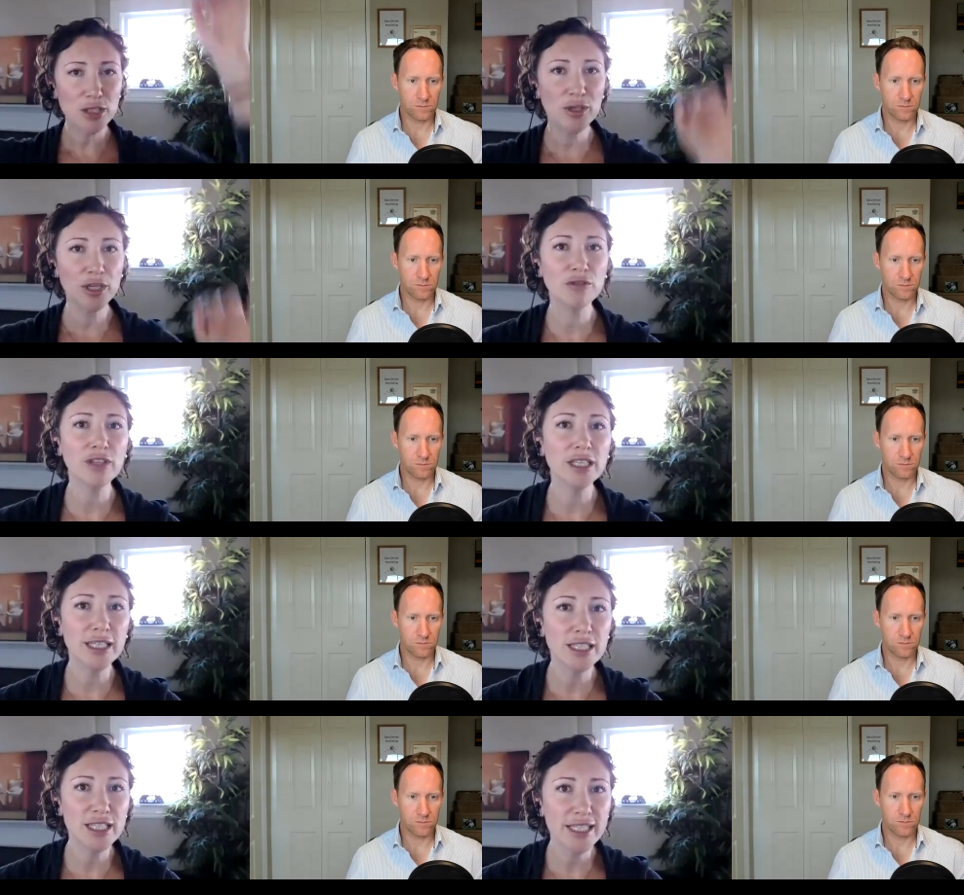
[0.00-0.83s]
Speaker 1: you can
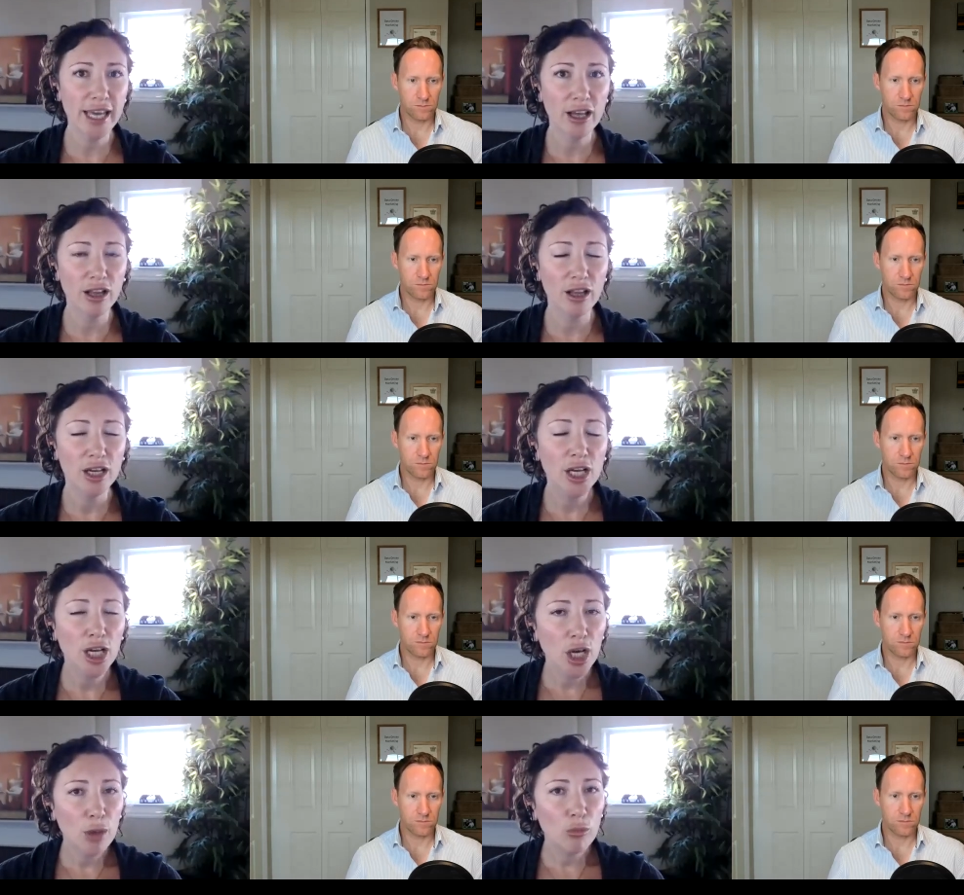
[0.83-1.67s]
really scale
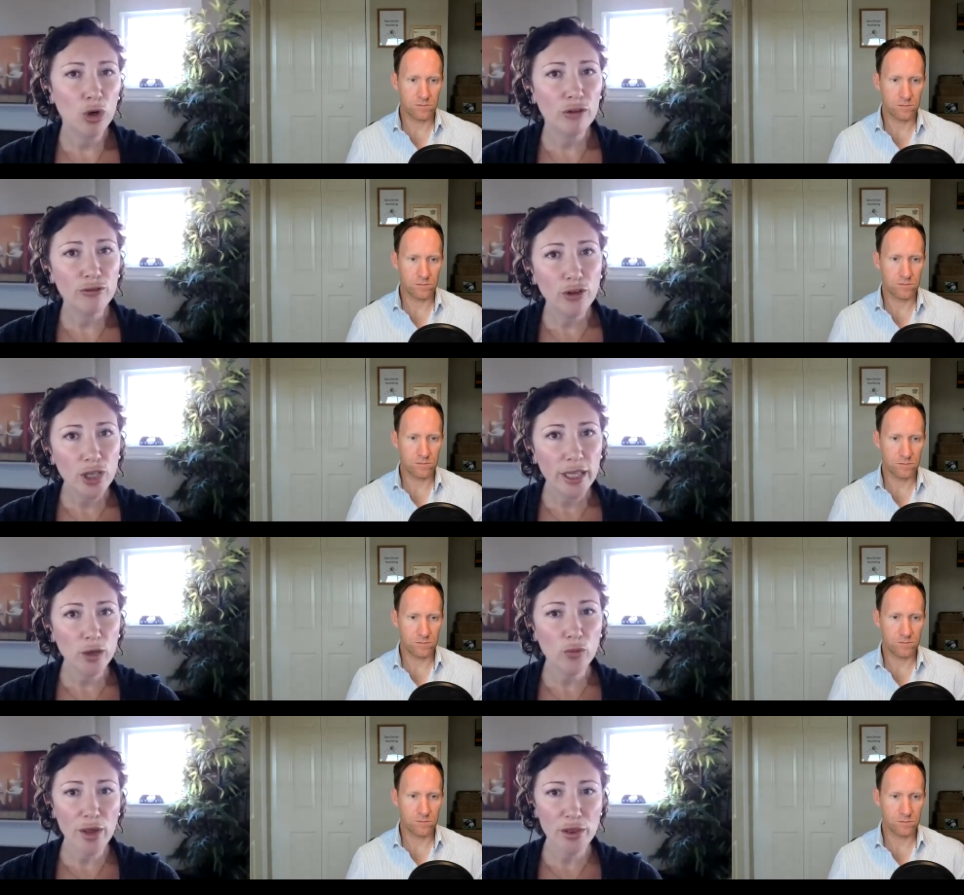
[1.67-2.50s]
more fully,
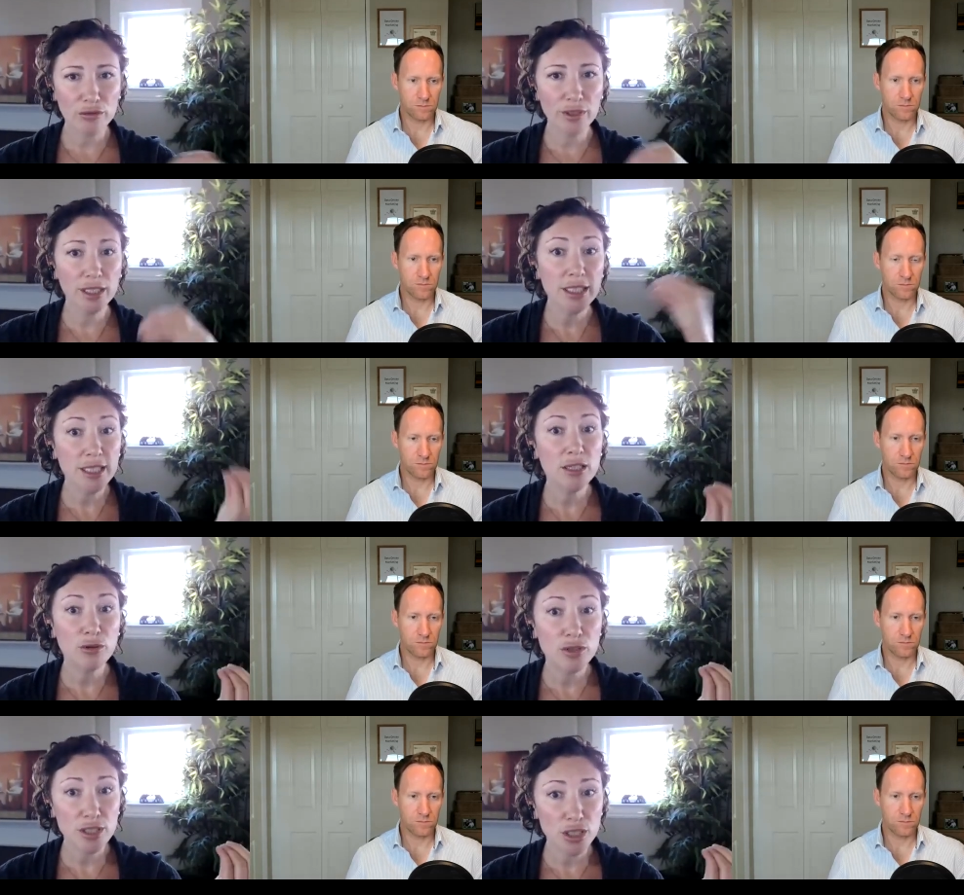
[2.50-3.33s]
whether releasing
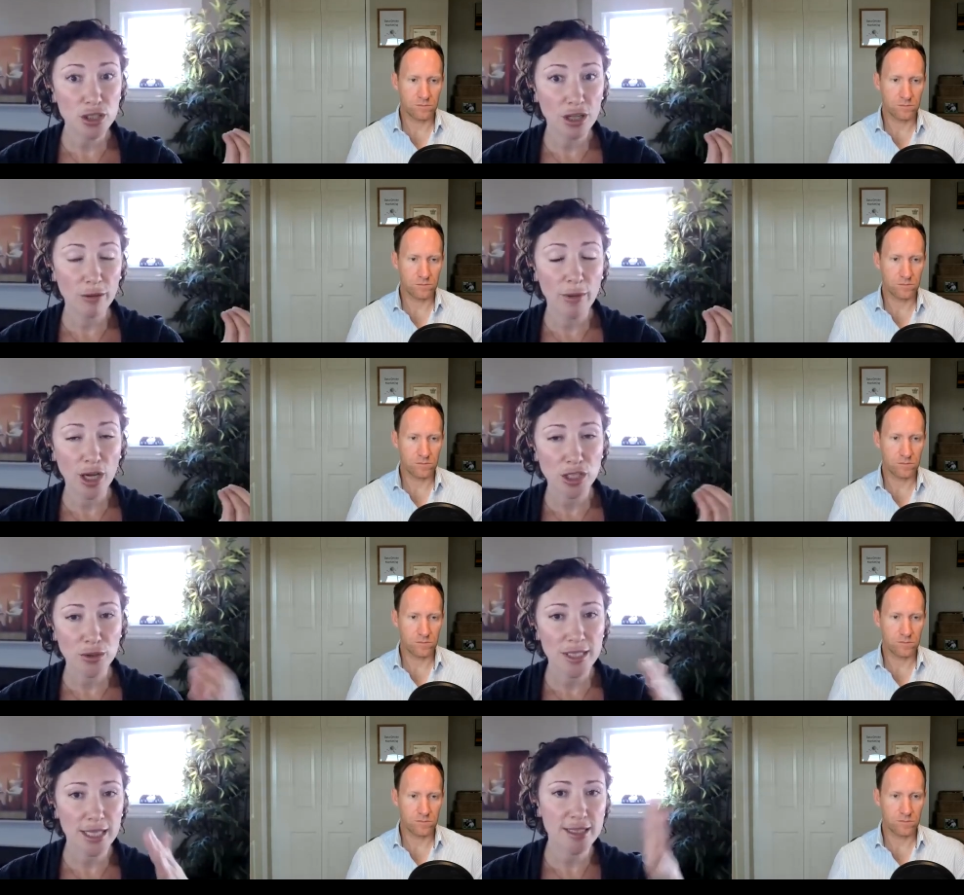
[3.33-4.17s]
those digital
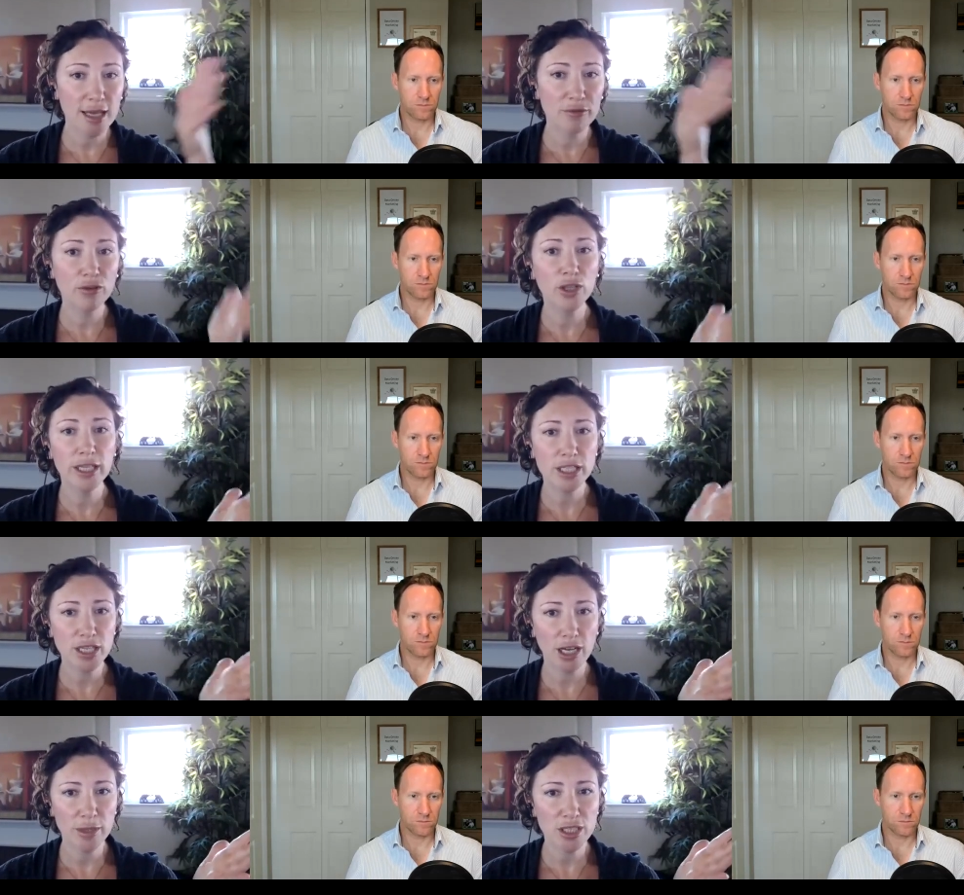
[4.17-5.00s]
modules as that fully
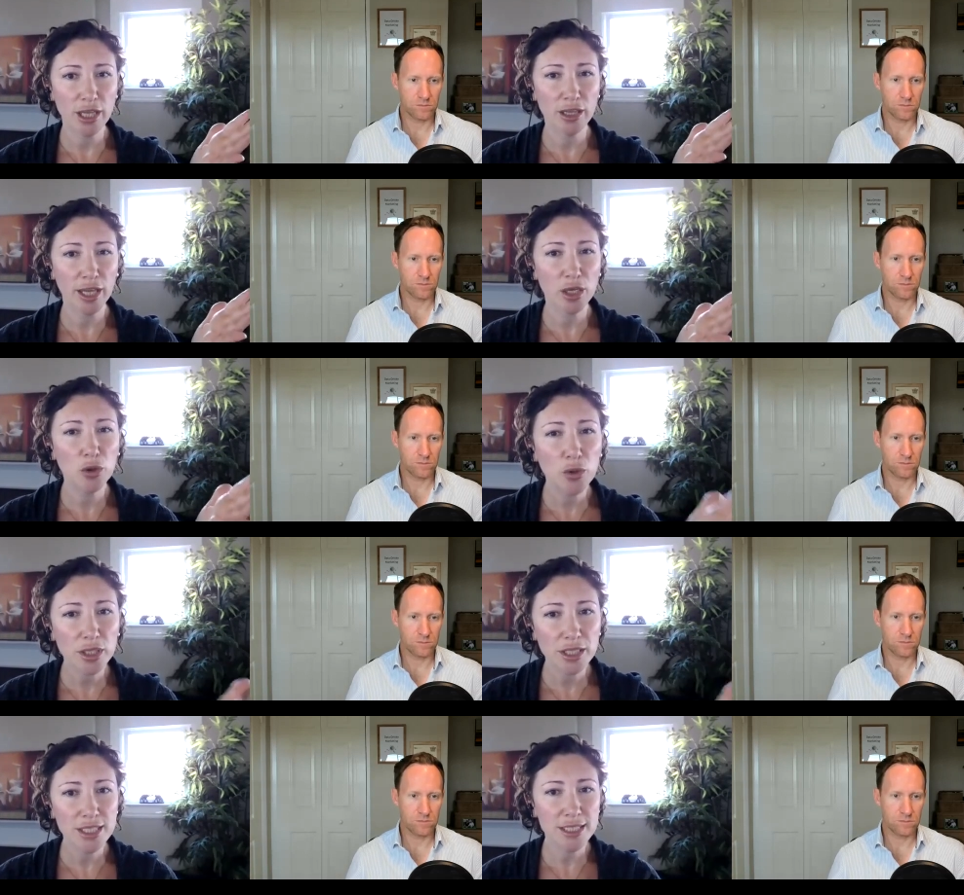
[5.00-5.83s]
autonomous online
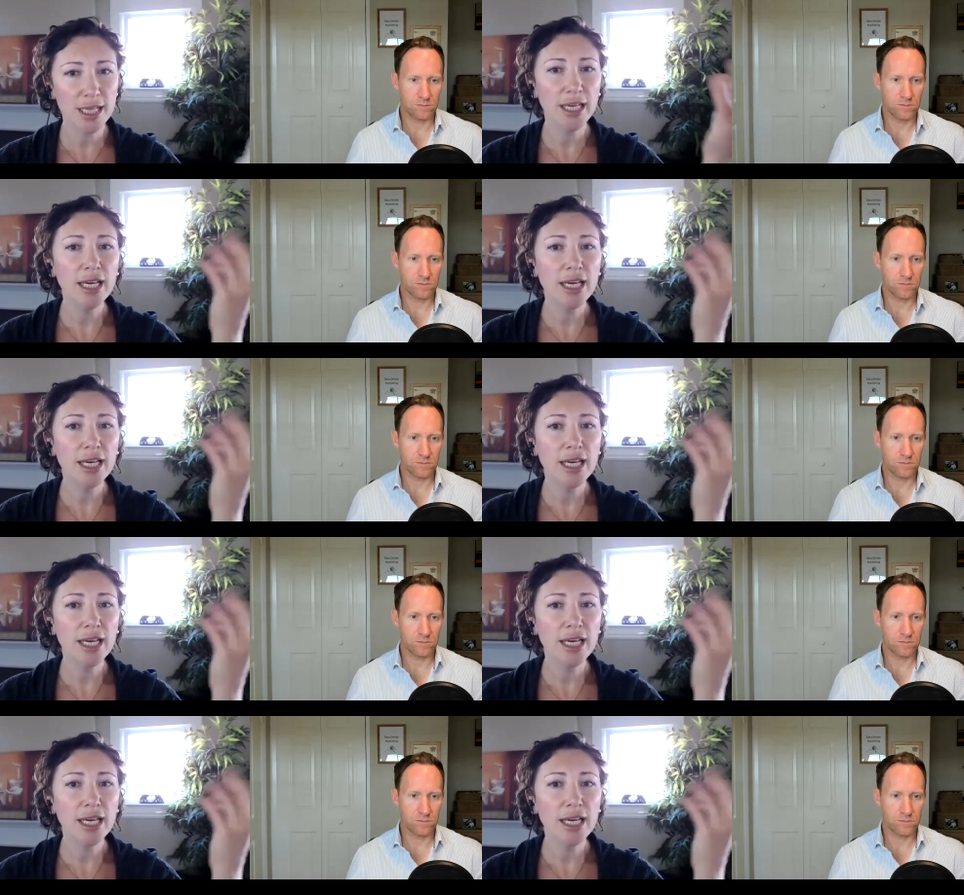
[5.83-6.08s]
course